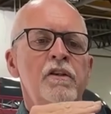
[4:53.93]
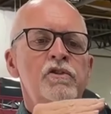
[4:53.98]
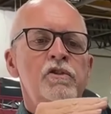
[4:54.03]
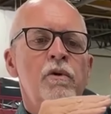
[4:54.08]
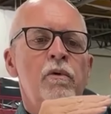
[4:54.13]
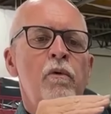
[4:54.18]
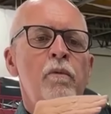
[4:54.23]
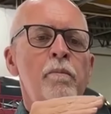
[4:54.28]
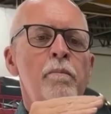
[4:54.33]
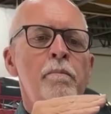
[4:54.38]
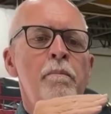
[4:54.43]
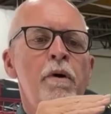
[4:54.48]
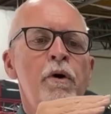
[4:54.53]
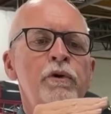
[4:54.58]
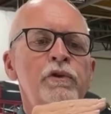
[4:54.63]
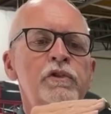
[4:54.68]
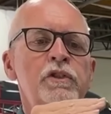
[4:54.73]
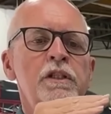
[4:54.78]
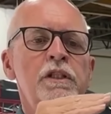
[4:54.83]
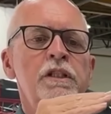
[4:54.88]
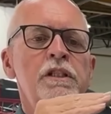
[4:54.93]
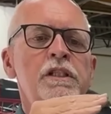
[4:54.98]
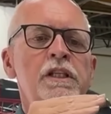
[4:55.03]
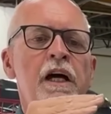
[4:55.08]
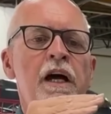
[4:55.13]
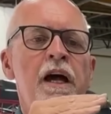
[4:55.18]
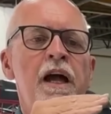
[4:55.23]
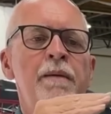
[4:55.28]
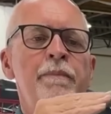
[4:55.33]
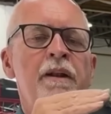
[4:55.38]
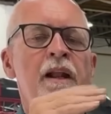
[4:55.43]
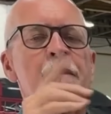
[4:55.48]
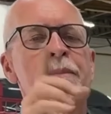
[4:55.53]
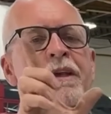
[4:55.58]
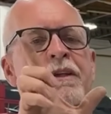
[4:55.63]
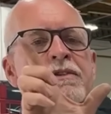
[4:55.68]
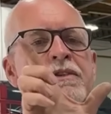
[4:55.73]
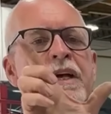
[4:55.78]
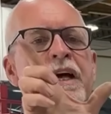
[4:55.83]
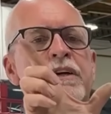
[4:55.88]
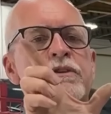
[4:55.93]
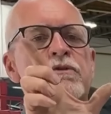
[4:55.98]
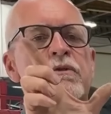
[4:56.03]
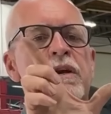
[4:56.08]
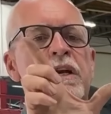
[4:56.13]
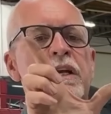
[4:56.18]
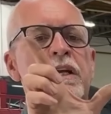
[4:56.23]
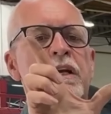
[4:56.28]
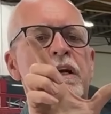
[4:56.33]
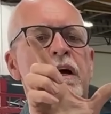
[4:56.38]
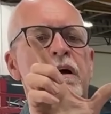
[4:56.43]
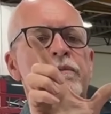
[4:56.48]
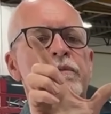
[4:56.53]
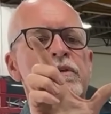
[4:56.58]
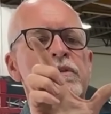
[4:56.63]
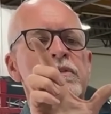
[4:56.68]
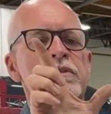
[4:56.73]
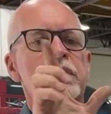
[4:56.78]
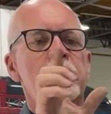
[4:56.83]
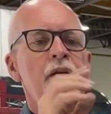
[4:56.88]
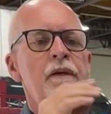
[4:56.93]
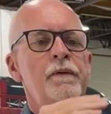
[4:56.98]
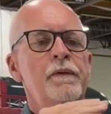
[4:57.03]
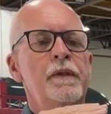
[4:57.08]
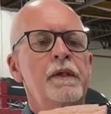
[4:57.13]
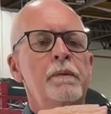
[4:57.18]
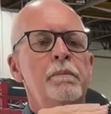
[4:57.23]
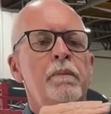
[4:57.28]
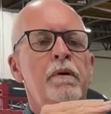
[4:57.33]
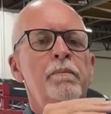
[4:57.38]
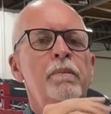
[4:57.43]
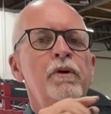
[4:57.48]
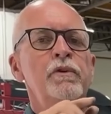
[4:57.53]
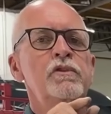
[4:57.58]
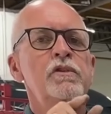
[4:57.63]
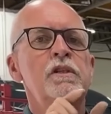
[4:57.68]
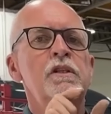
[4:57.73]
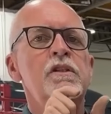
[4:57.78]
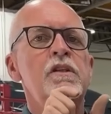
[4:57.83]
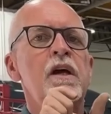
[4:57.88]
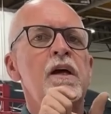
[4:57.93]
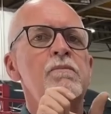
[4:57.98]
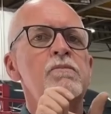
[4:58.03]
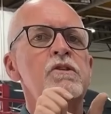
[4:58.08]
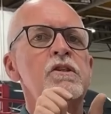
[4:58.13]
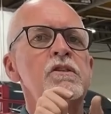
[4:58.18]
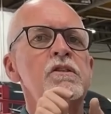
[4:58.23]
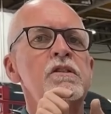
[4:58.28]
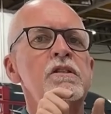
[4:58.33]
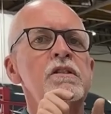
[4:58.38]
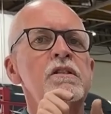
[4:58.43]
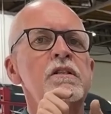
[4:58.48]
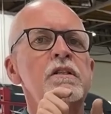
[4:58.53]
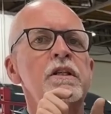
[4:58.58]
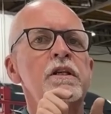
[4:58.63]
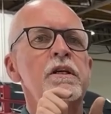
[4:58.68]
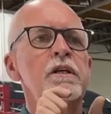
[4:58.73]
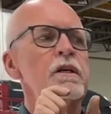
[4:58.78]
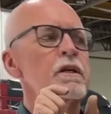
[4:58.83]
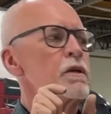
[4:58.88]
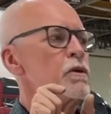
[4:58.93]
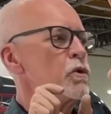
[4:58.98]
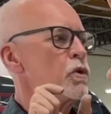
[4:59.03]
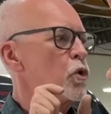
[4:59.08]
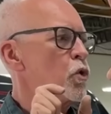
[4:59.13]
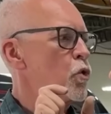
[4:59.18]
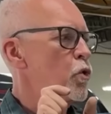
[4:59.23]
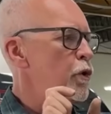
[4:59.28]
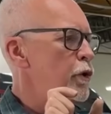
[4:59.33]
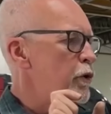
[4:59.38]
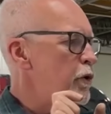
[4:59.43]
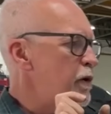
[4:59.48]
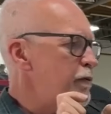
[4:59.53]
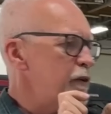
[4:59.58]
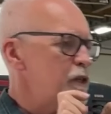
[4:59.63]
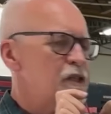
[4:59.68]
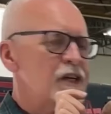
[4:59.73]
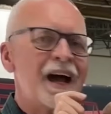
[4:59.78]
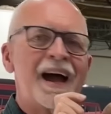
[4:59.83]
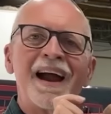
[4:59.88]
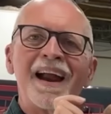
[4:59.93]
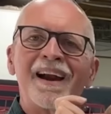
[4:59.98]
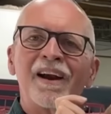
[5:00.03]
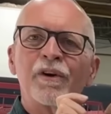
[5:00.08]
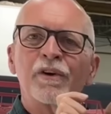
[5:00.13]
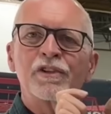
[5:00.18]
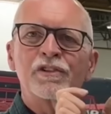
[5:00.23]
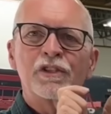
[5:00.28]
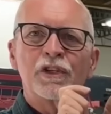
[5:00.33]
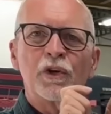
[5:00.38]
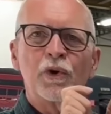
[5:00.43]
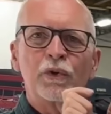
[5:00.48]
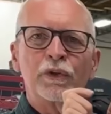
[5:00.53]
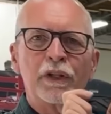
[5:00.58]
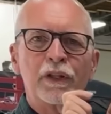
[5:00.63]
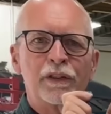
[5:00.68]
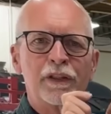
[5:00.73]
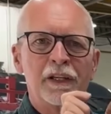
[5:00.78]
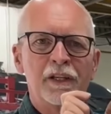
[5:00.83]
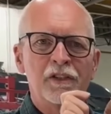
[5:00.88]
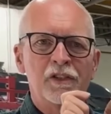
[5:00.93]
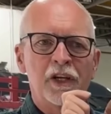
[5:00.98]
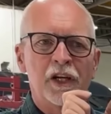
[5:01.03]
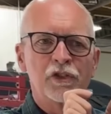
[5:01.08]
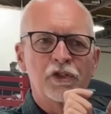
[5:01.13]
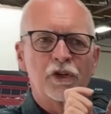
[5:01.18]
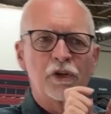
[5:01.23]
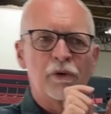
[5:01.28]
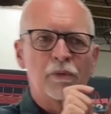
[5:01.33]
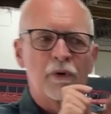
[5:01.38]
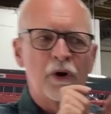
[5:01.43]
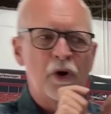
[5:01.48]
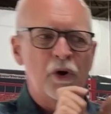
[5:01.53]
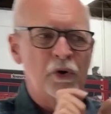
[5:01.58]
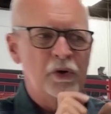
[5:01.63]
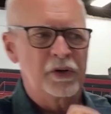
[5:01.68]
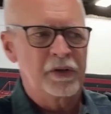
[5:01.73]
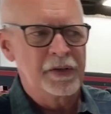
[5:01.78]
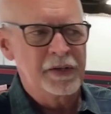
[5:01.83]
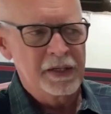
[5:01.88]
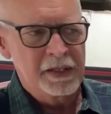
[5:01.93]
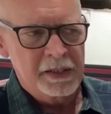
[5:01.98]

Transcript: So most of the time, and I'm exaggerating obviously, But most of the time, just this little corner of a tire is the only thing touching a road.